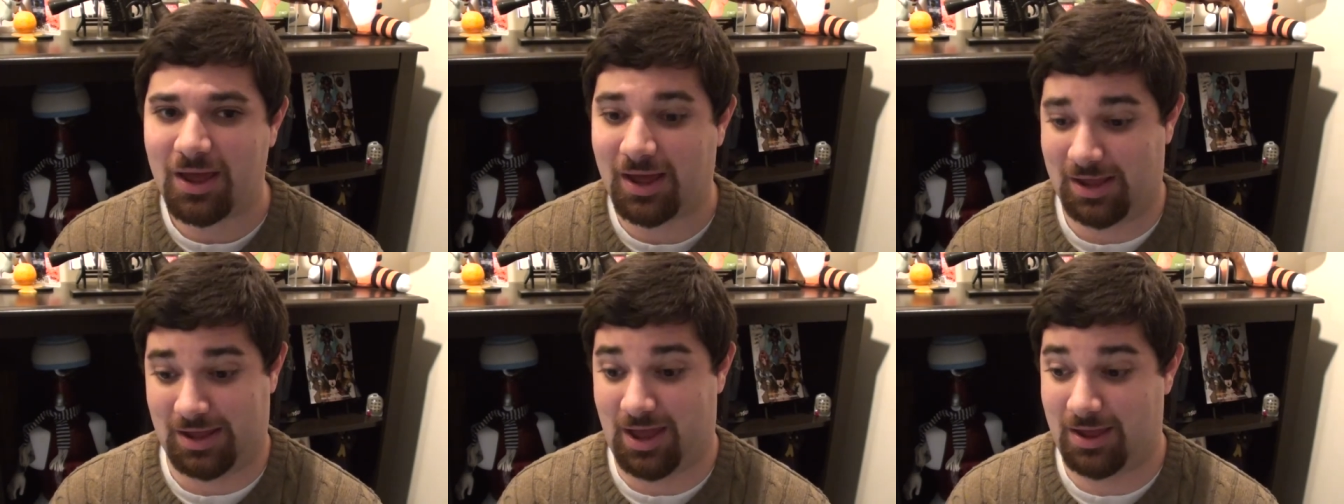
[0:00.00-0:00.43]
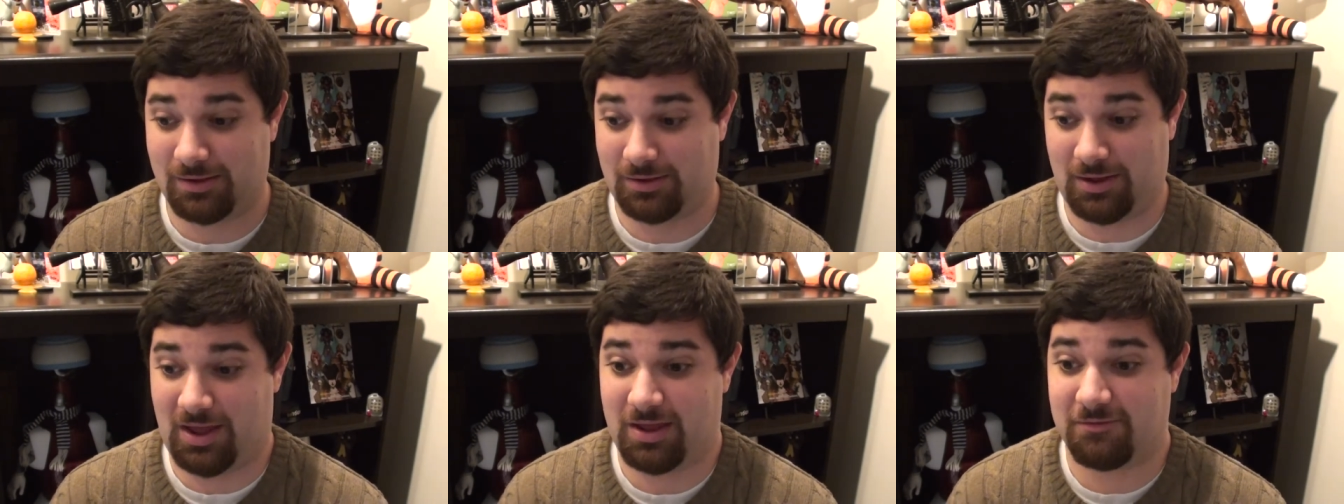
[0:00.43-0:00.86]
I,
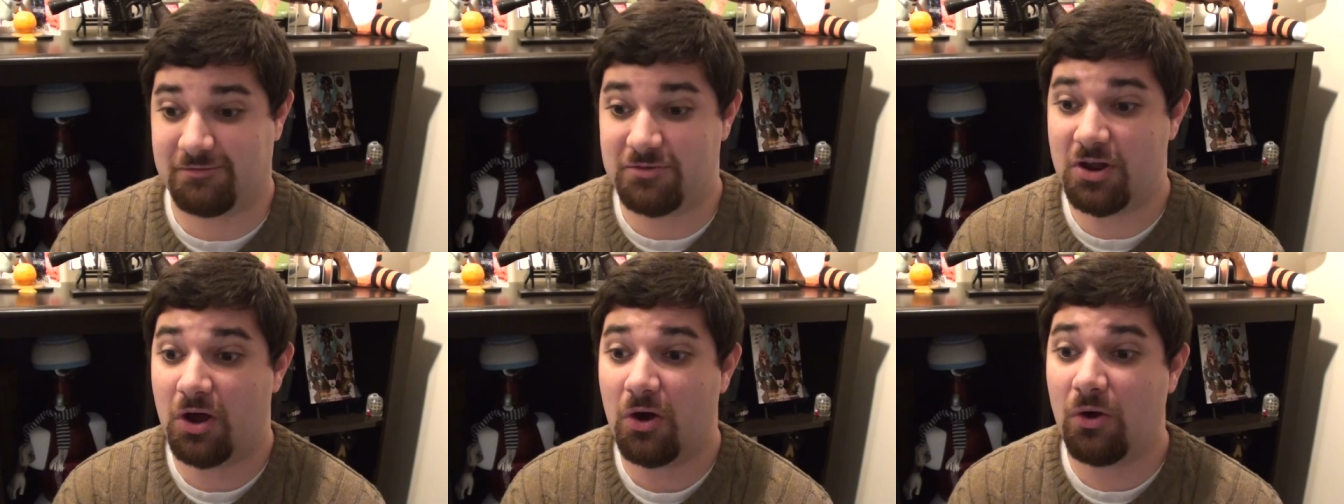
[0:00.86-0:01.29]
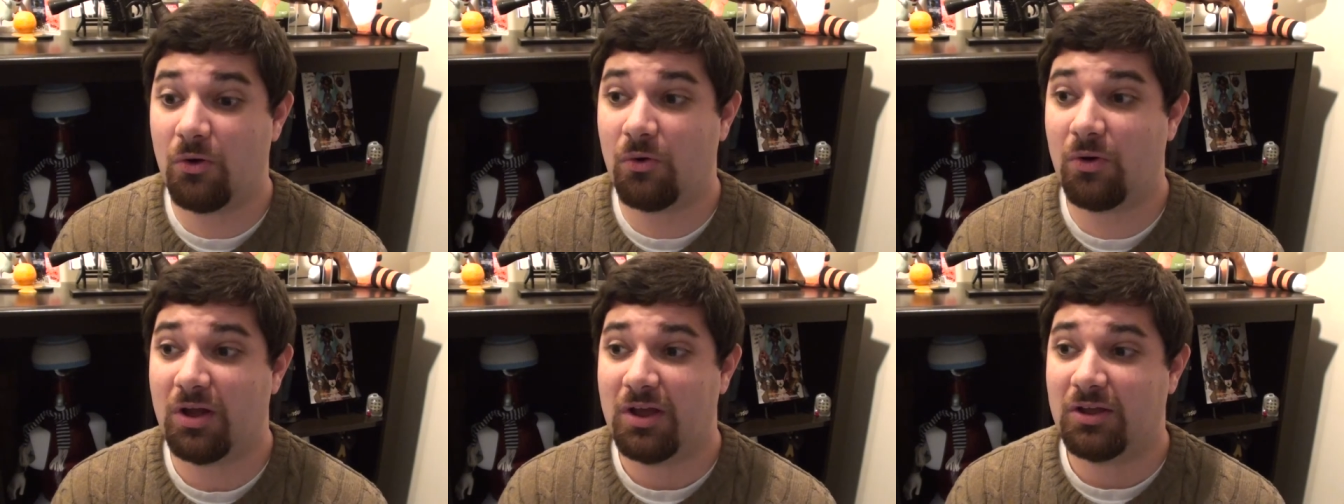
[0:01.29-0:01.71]
I, I have
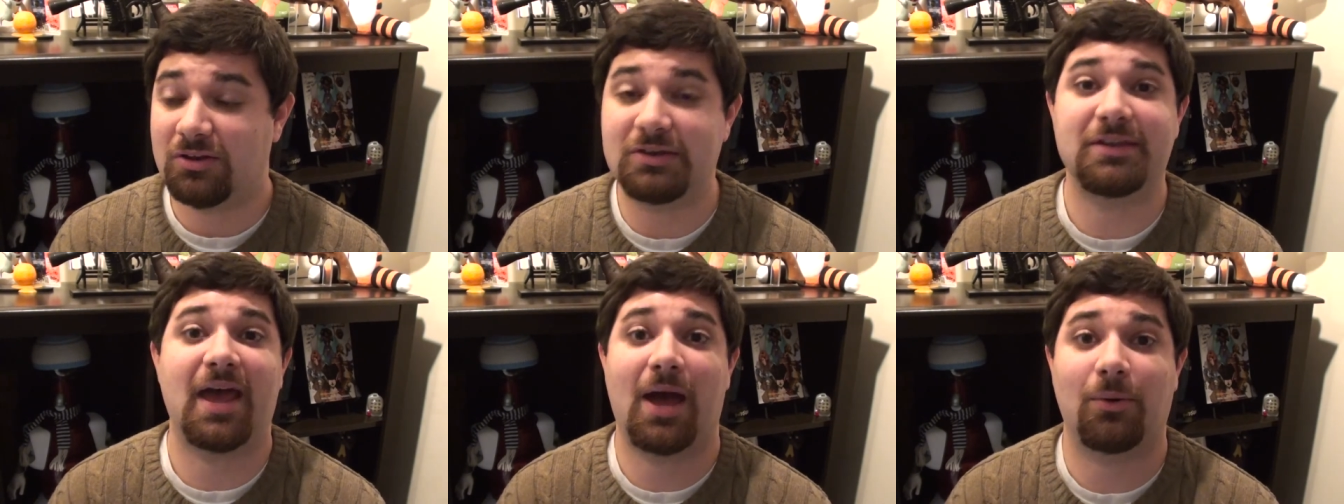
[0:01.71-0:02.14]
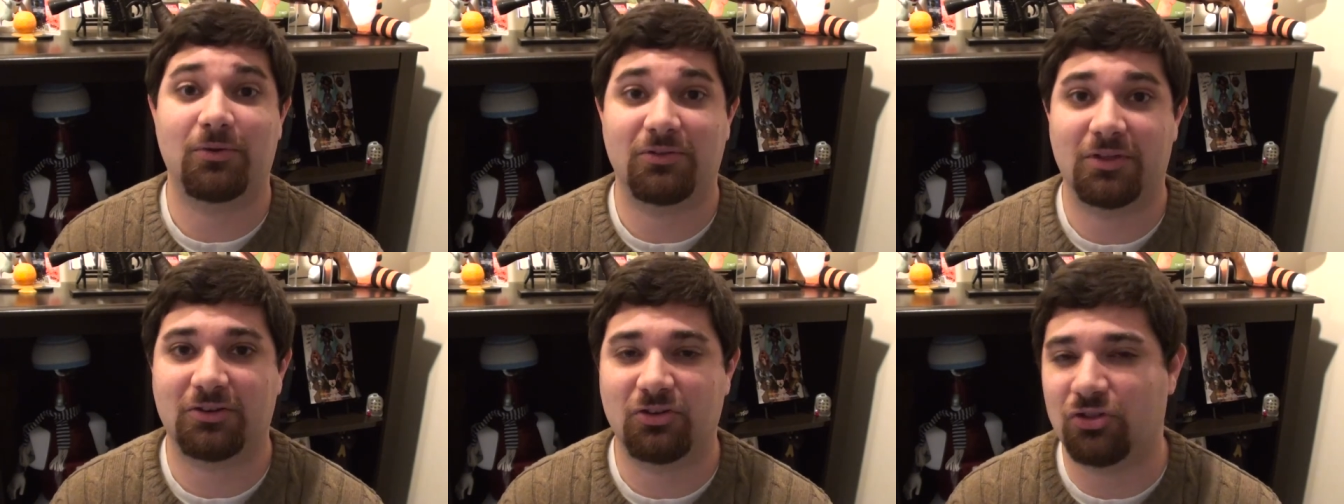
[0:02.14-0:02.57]
no
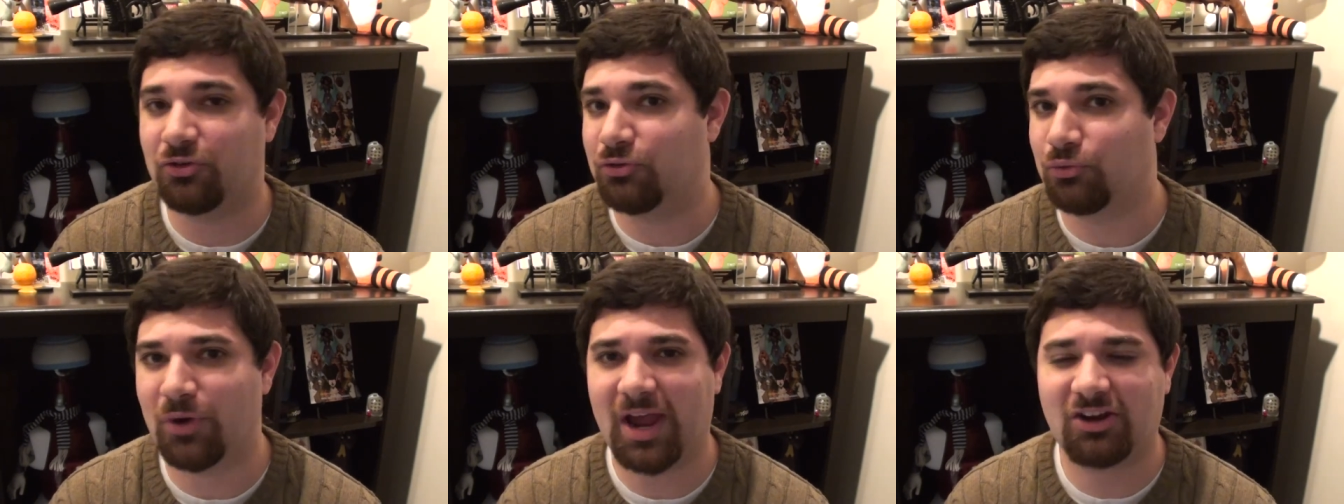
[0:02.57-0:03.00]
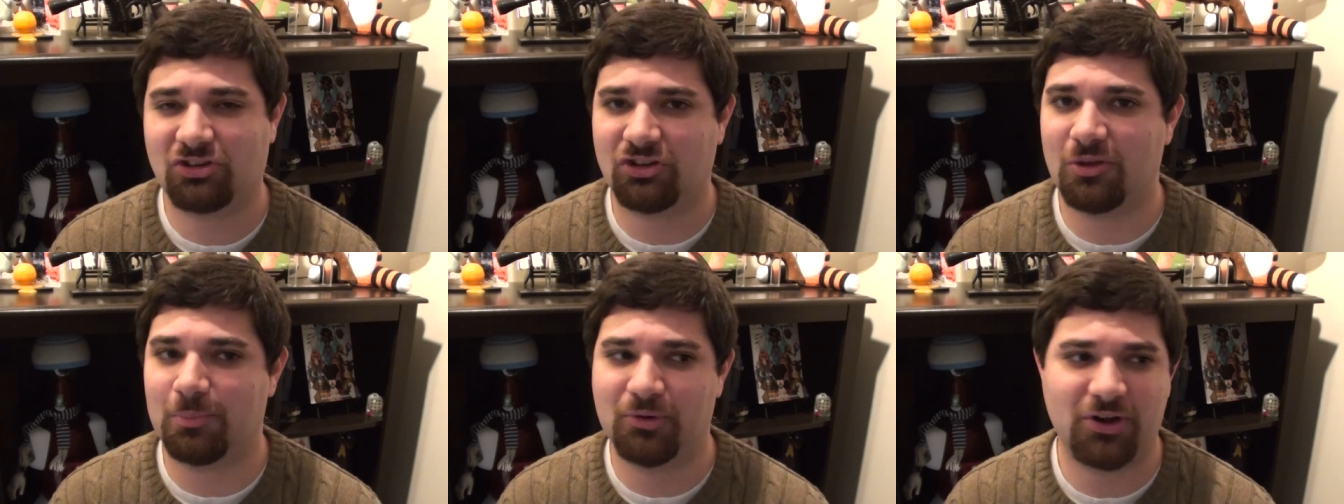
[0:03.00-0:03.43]
doubt that the, the
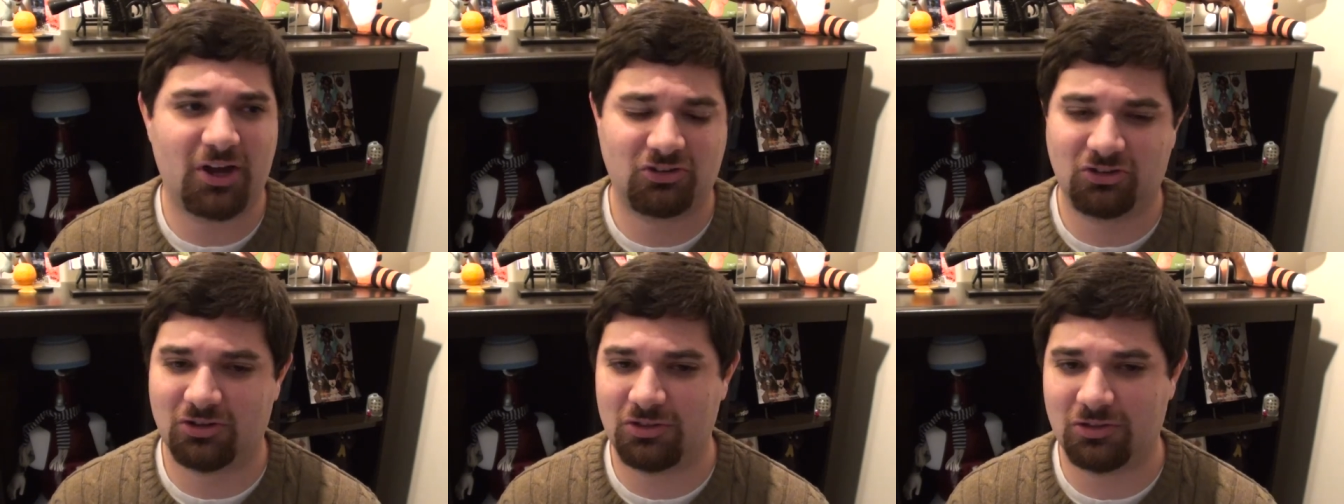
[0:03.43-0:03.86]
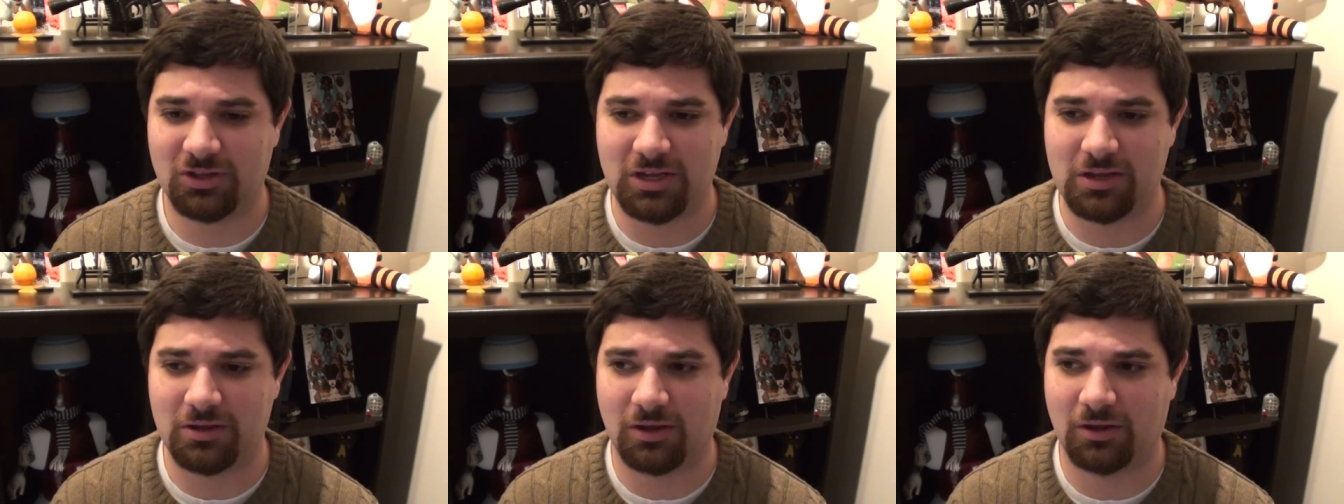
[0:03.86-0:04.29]
direction, the production,
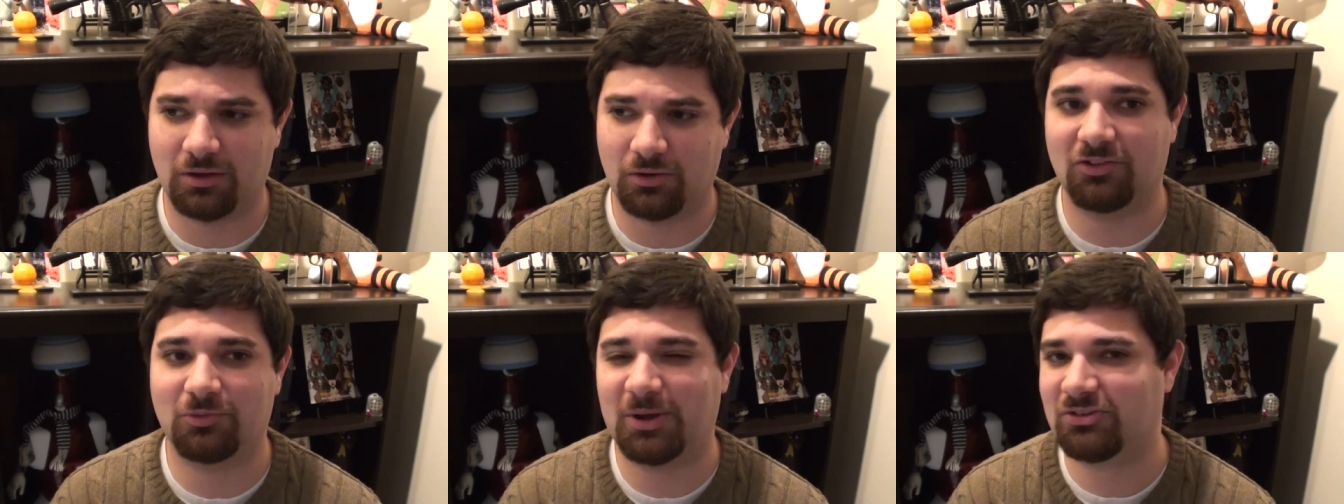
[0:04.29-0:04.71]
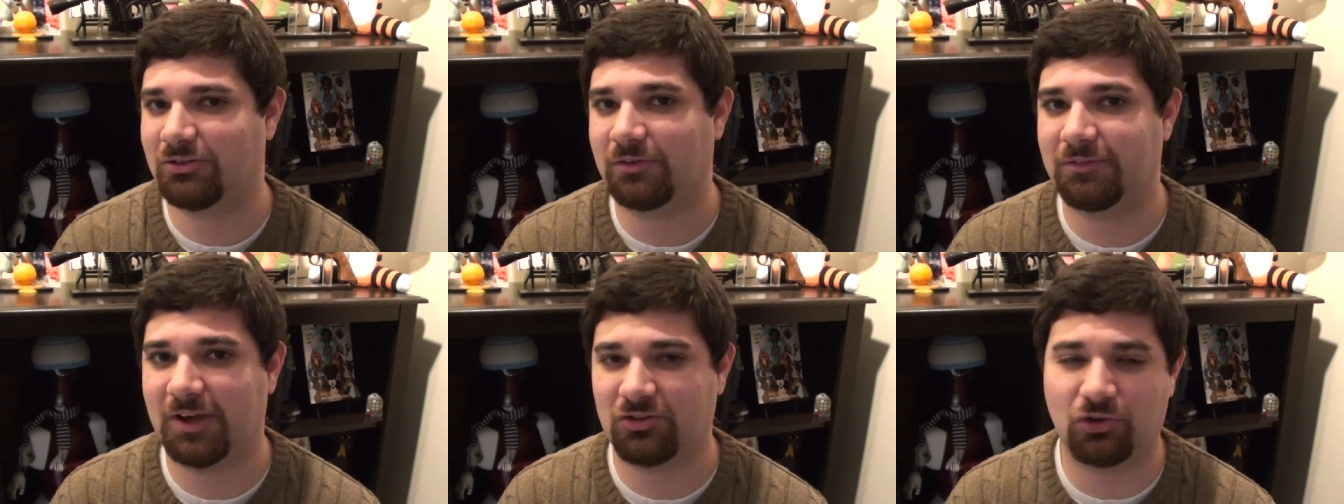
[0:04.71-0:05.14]
the uh, the
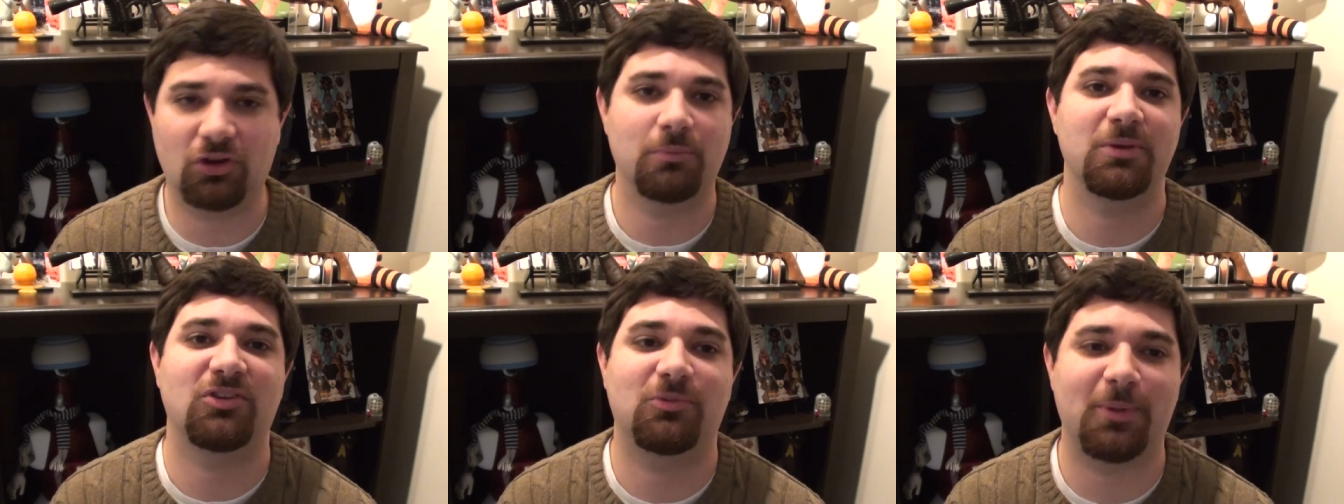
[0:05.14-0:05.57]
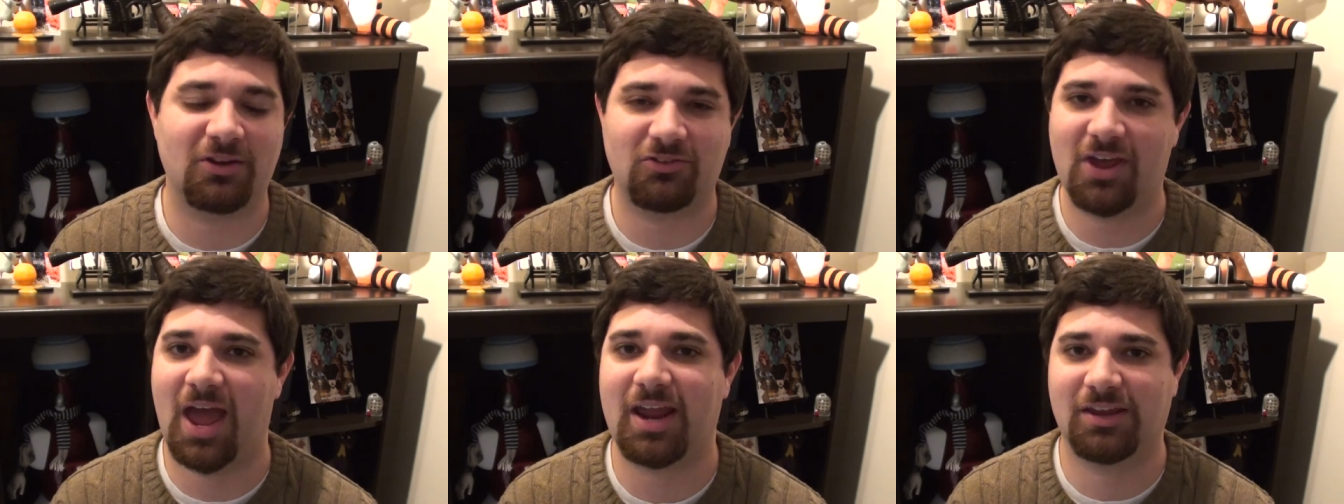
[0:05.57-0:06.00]
special effects are going to be
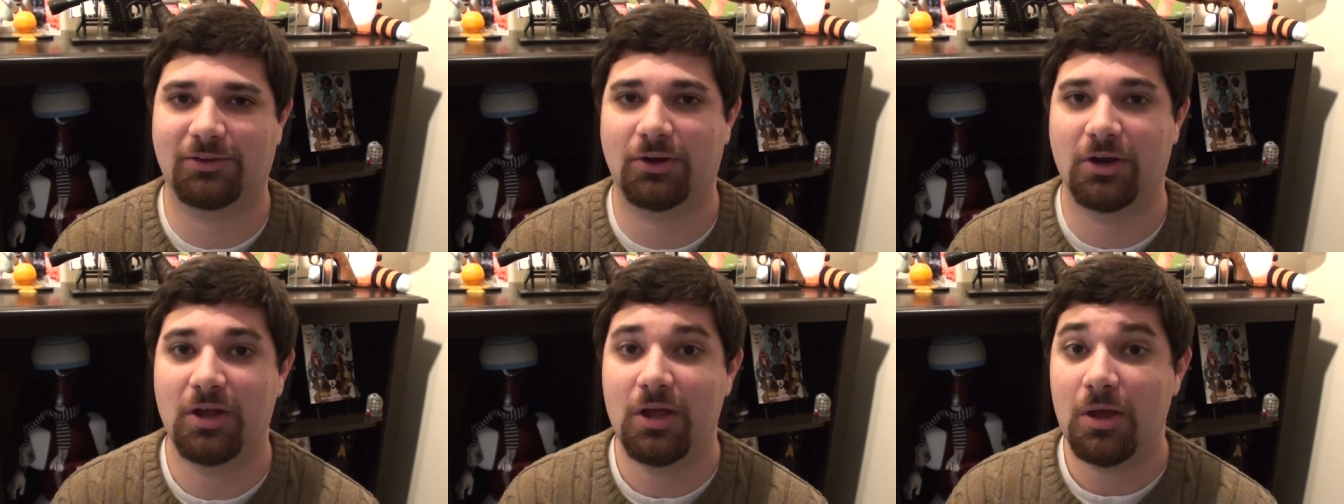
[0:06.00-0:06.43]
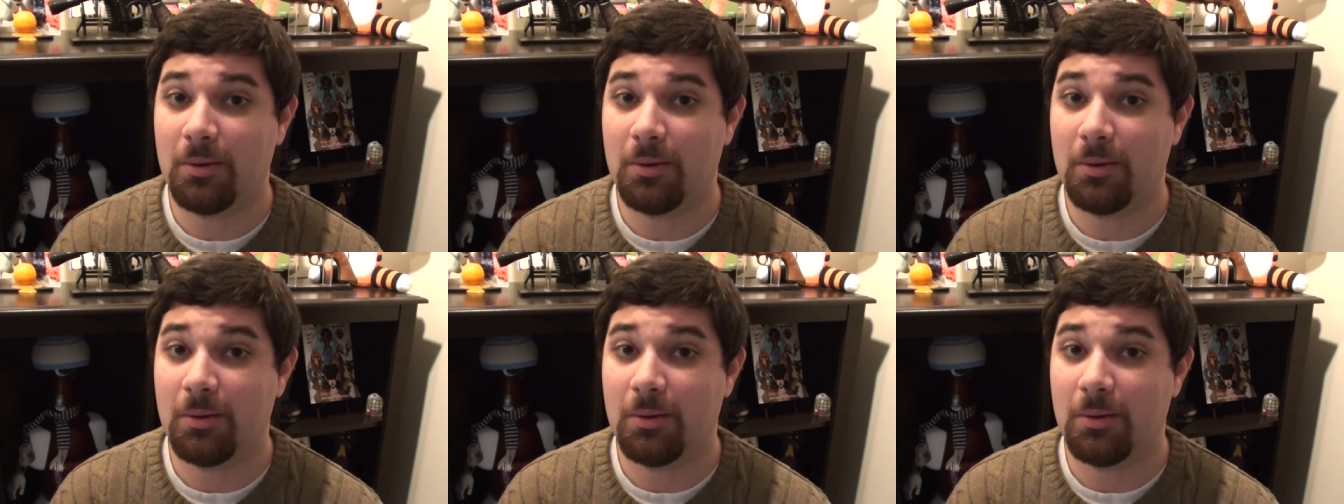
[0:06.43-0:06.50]
spectacular.